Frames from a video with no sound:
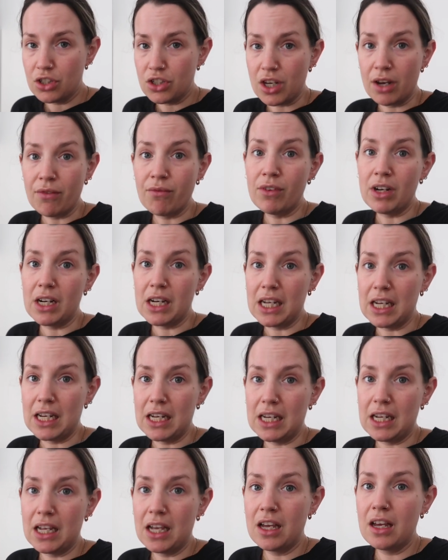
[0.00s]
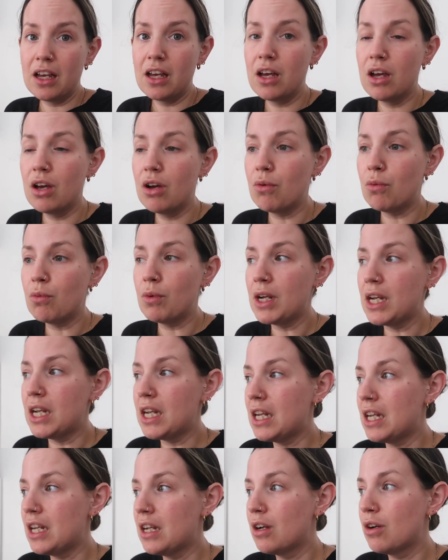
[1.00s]
generally
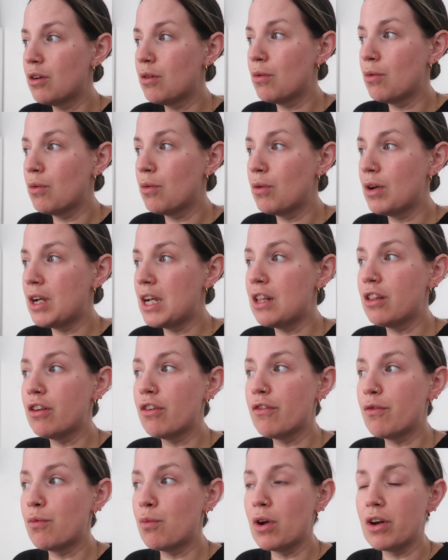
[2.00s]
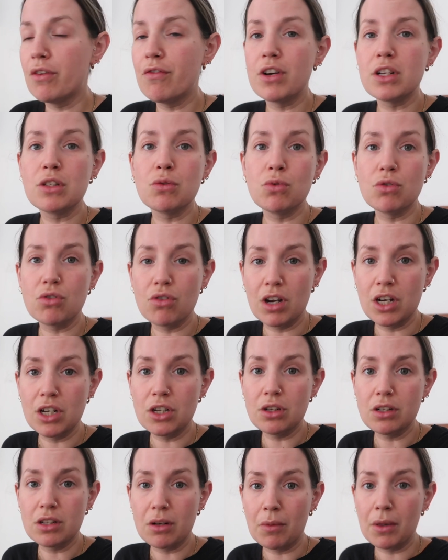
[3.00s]
we, either one of us will try and
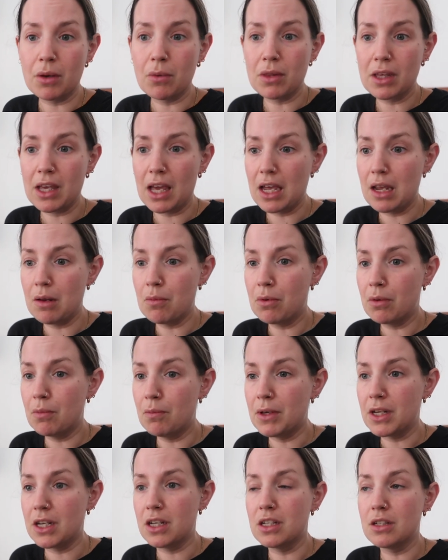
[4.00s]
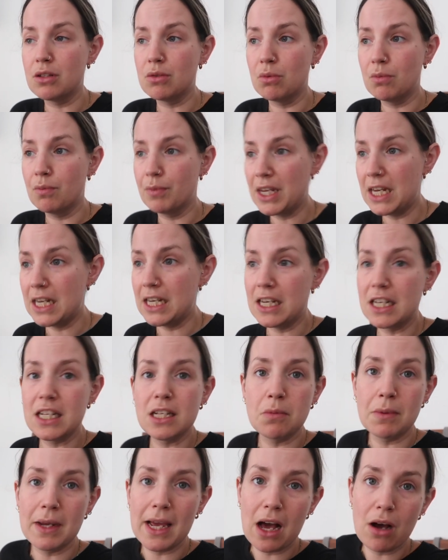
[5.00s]
do something with Gabe because he needs
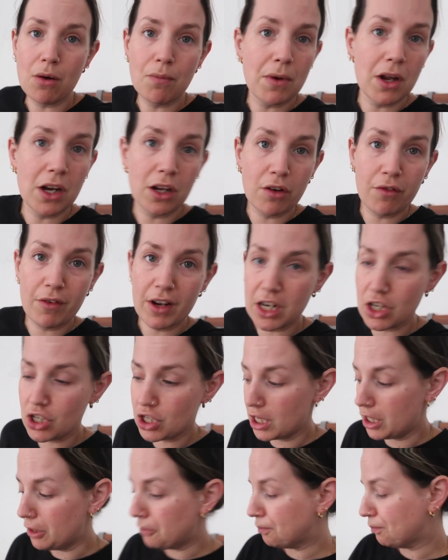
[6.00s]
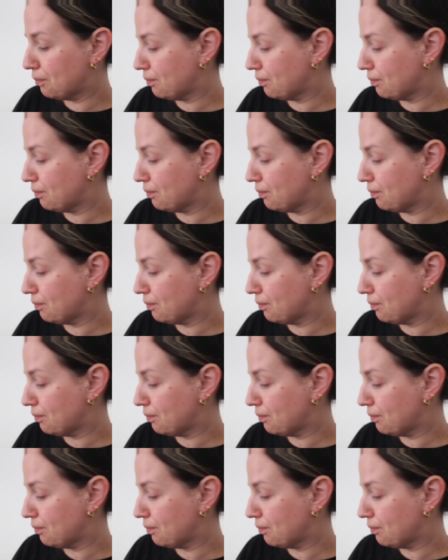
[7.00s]
to be out burning off energy.